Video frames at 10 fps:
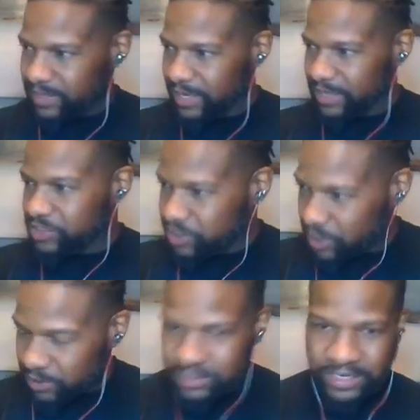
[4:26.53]
in
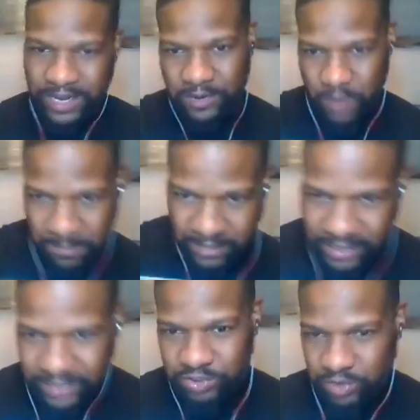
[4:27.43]
churches, and I know I'm gonna
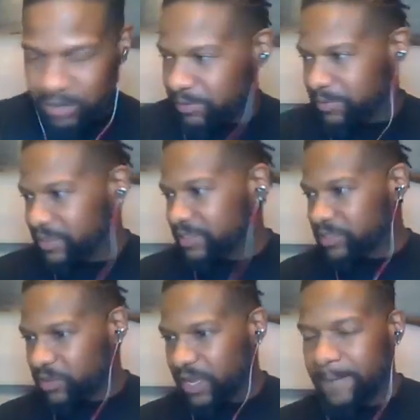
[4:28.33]
get in trouble, but it's
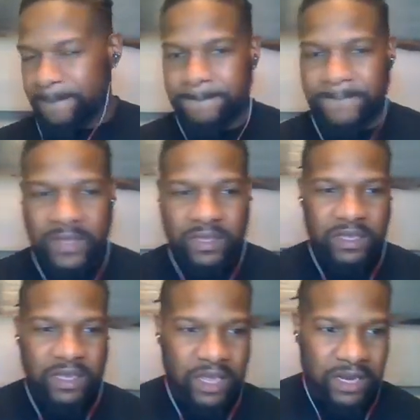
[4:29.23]
okay.
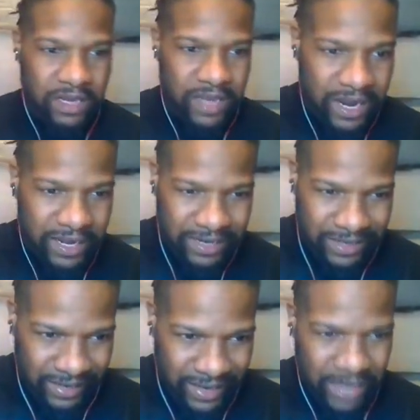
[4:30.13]
In
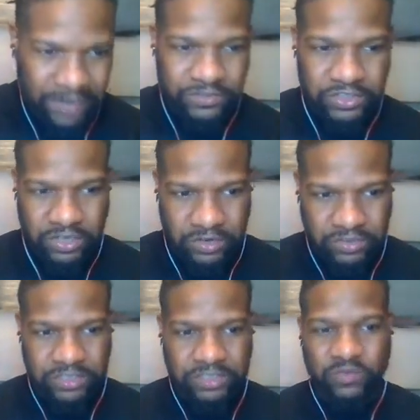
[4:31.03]
a lot of
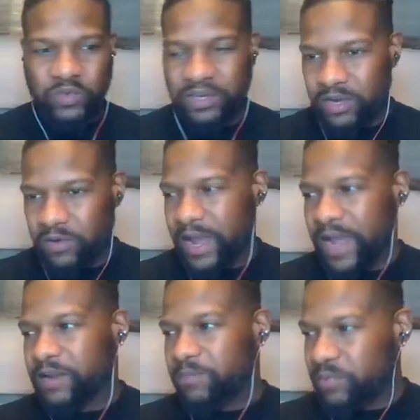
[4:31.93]
churches, we know
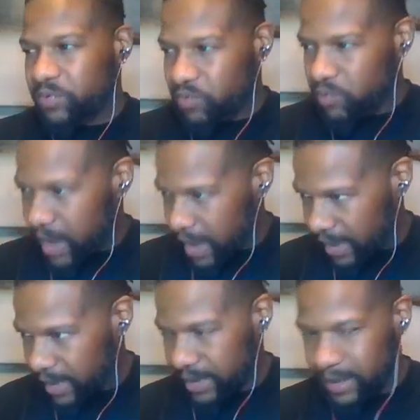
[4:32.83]
how to
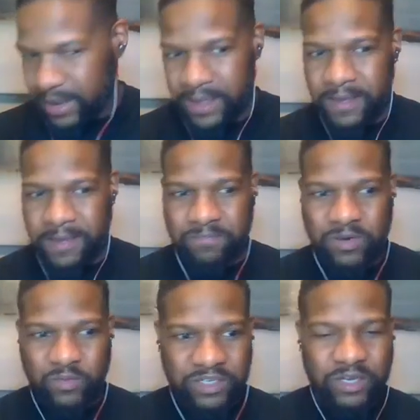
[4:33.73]
pray,
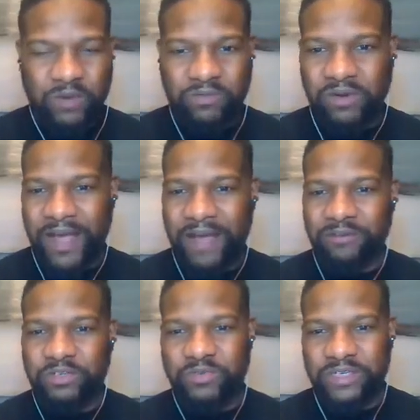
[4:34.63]
but we don't know how
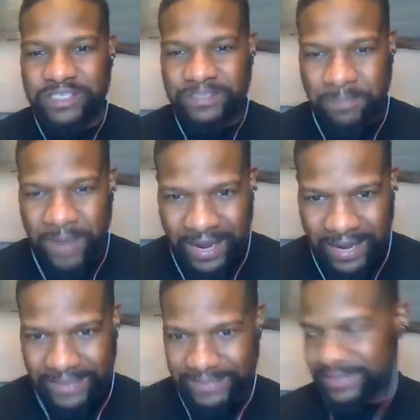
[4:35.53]
to
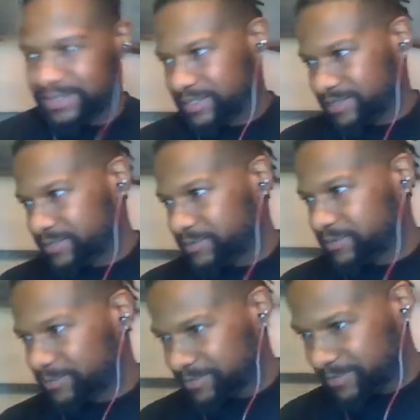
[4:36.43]
respond.
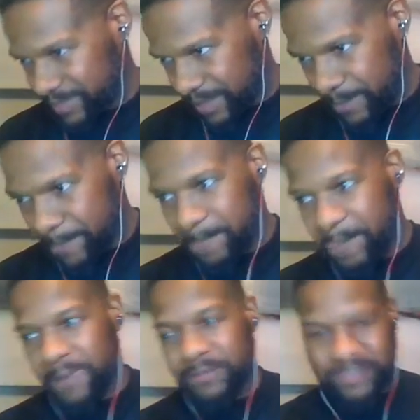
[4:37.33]
Okay,
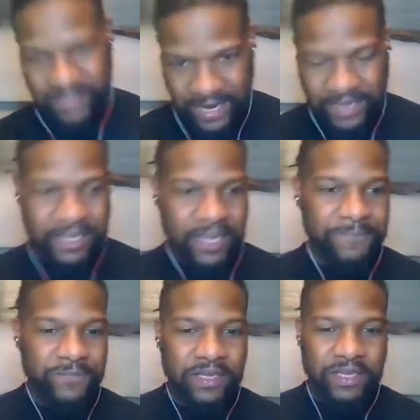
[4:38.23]
let me say that
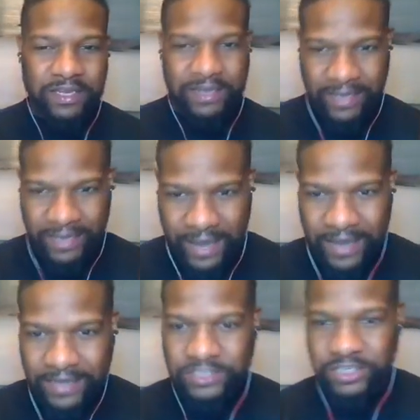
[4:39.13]
again. In a
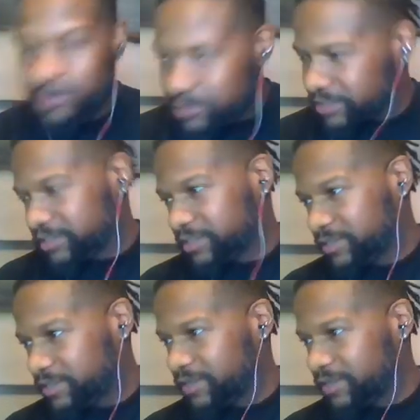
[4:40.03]
lot of churches,